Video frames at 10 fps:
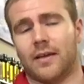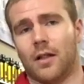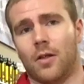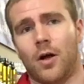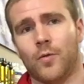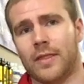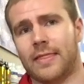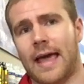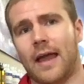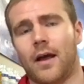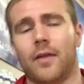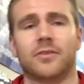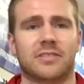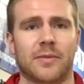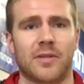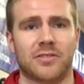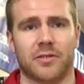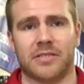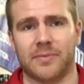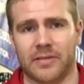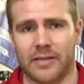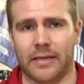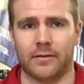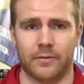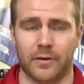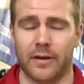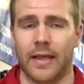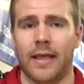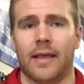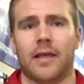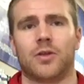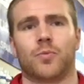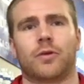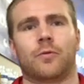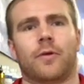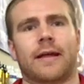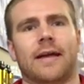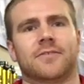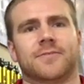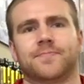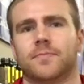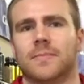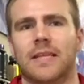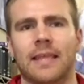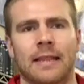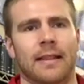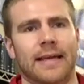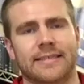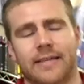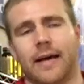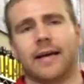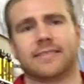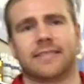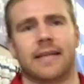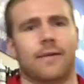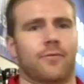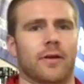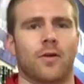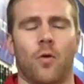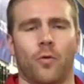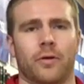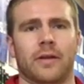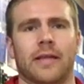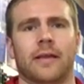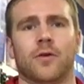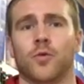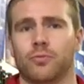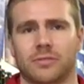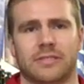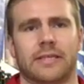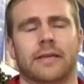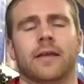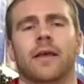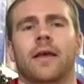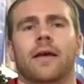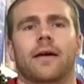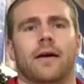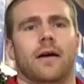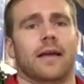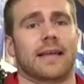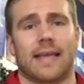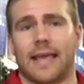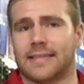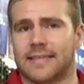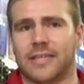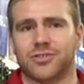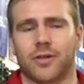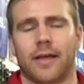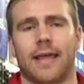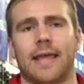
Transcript: Along with that, other stimulants are typically included in your pre-workouts, like synephrine, hordenine, huperzine, etc.